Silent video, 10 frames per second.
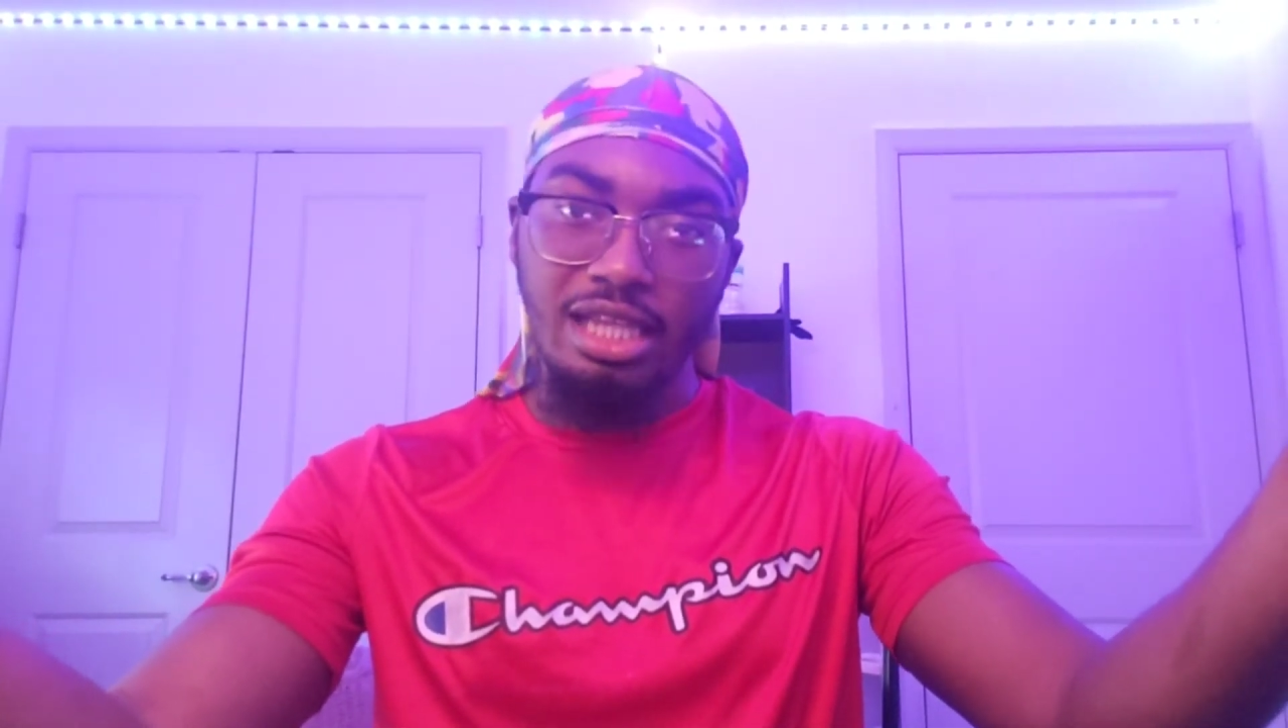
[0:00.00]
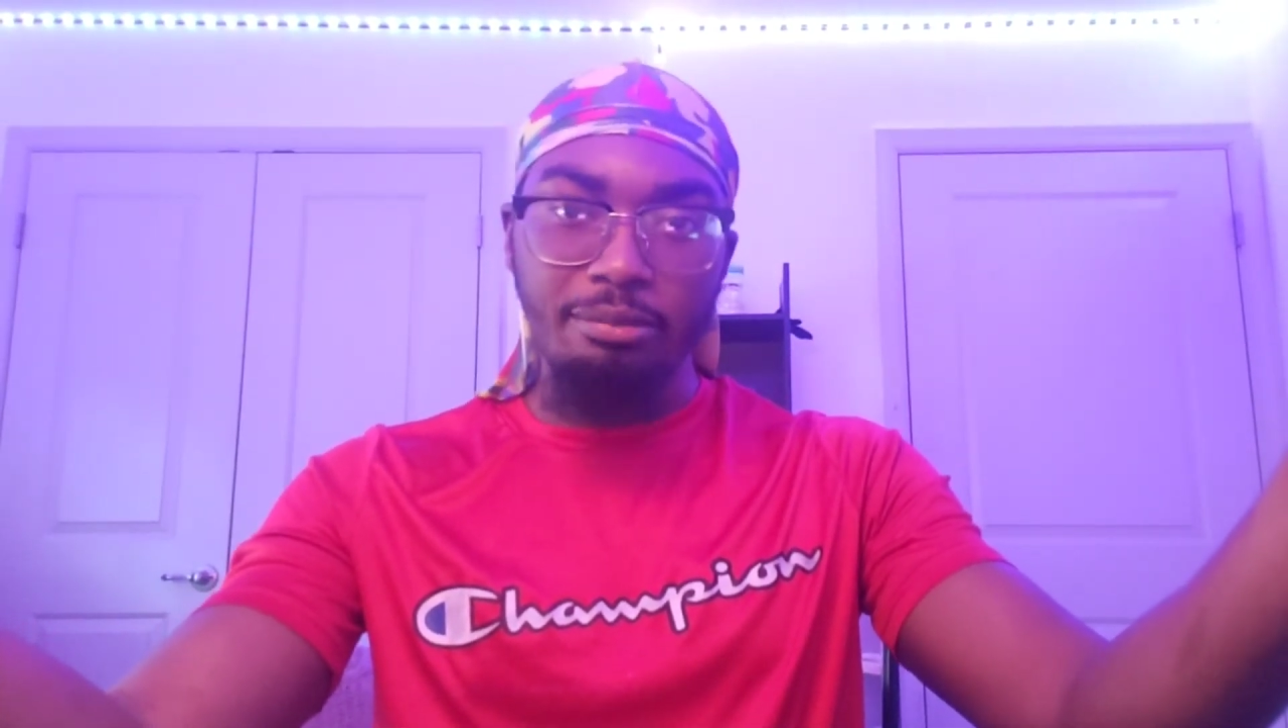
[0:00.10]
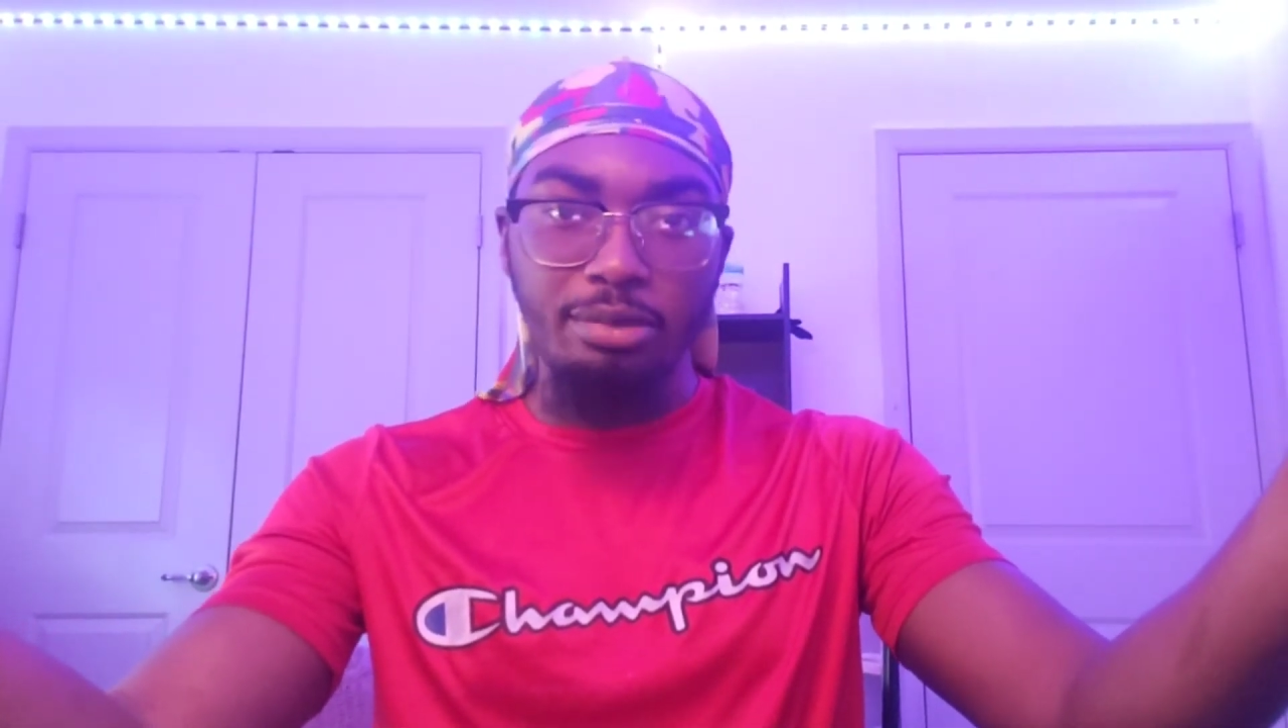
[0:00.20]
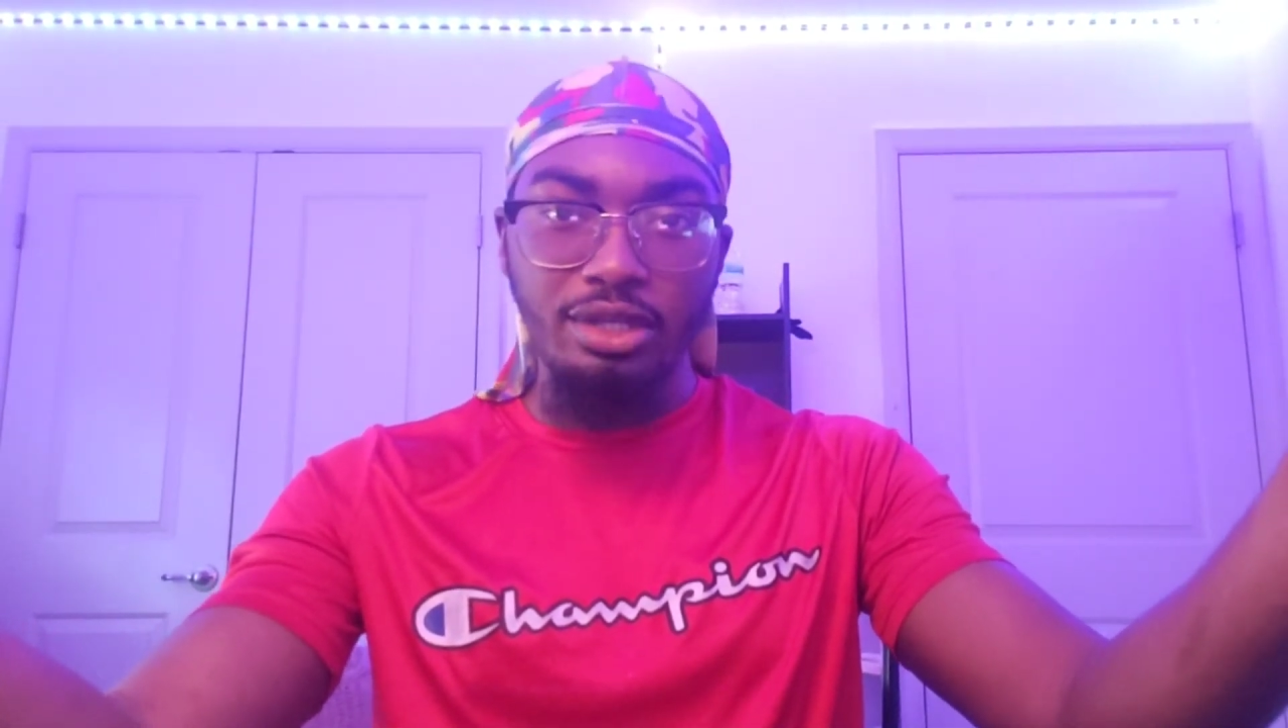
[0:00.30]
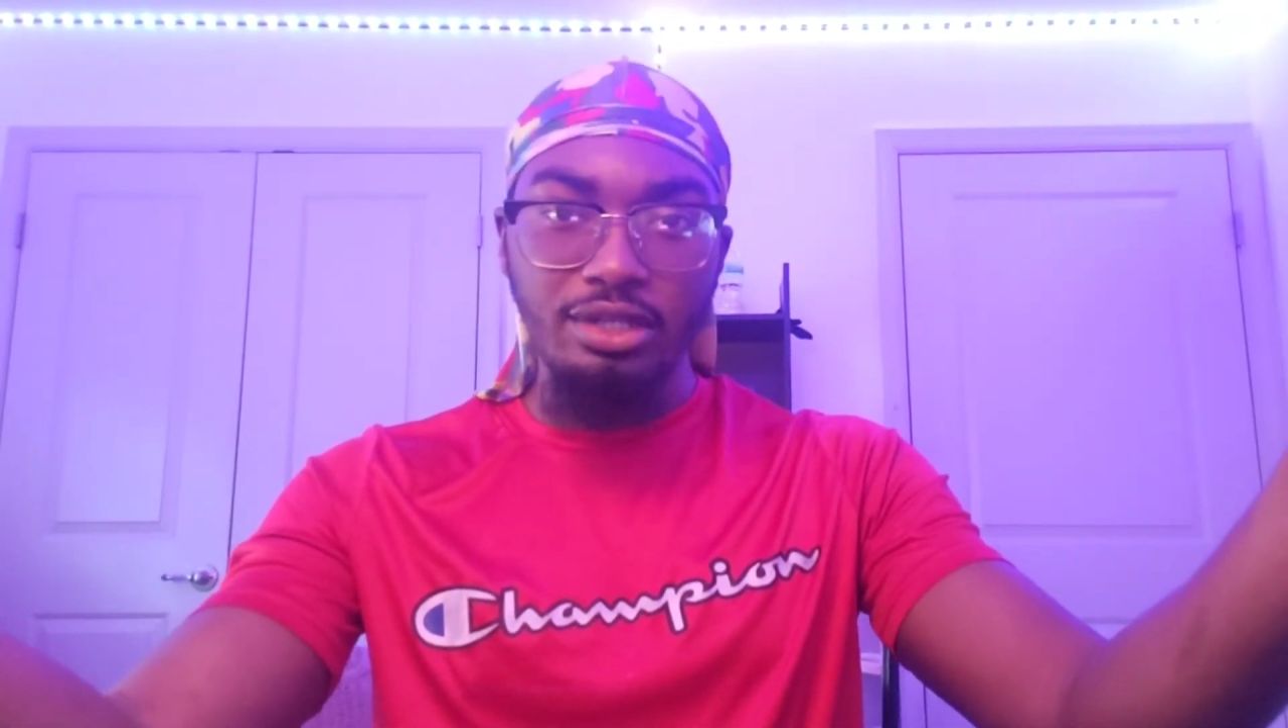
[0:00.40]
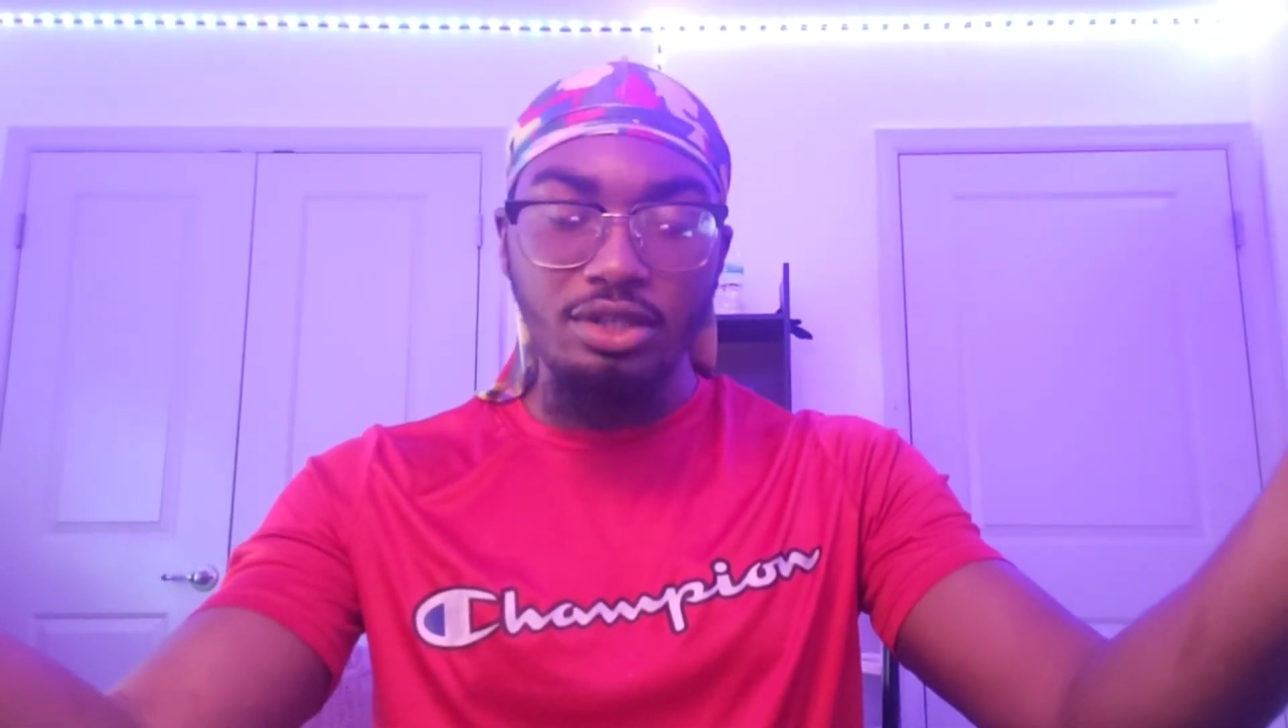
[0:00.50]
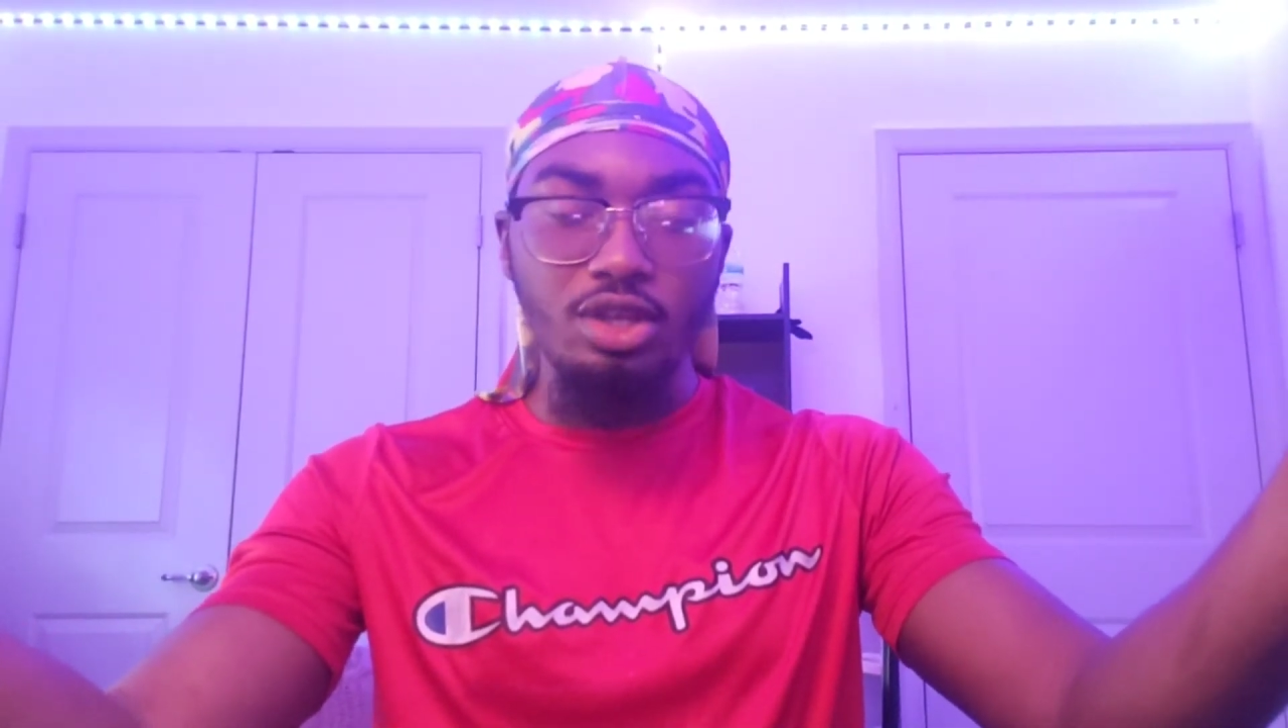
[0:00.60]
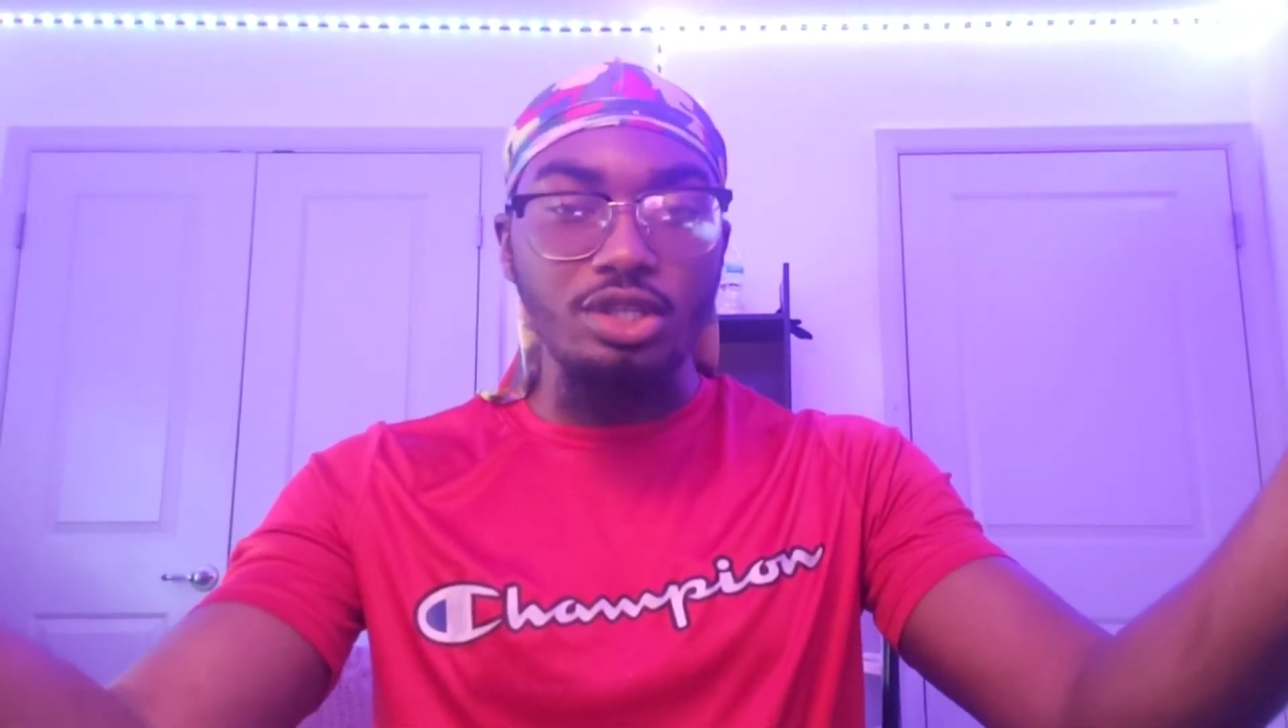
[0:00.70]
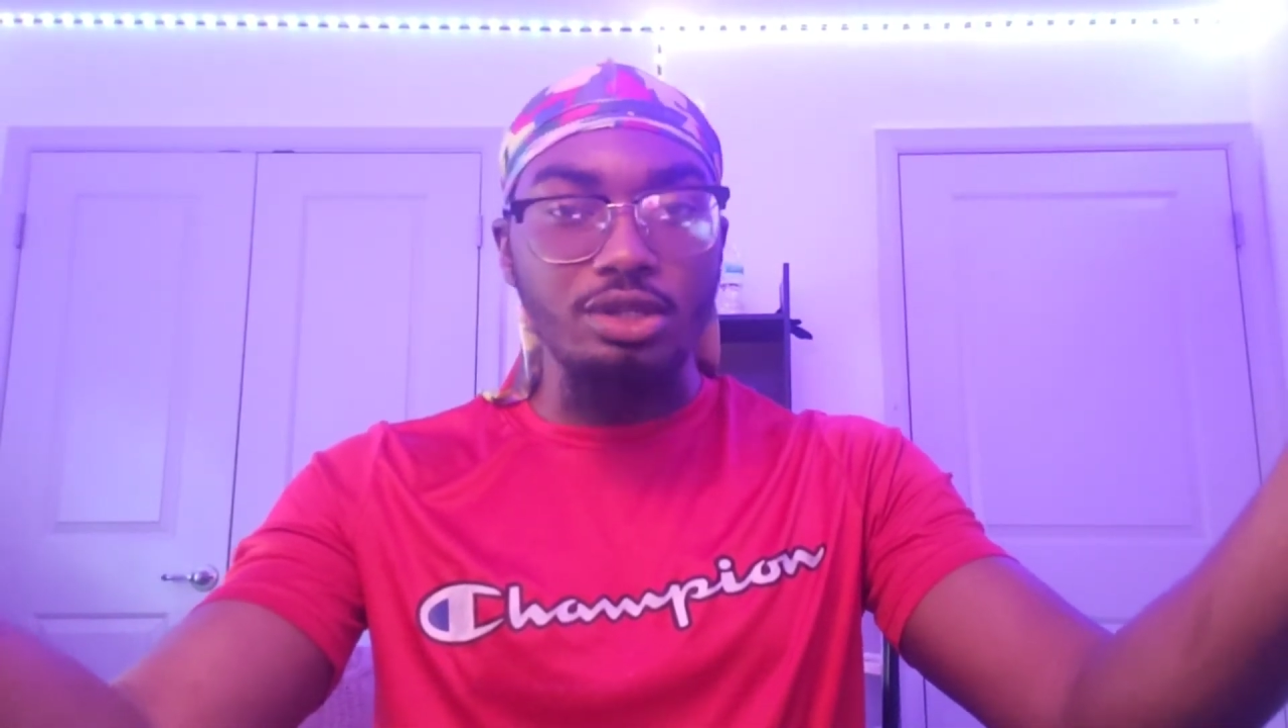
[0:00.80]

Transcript: like button.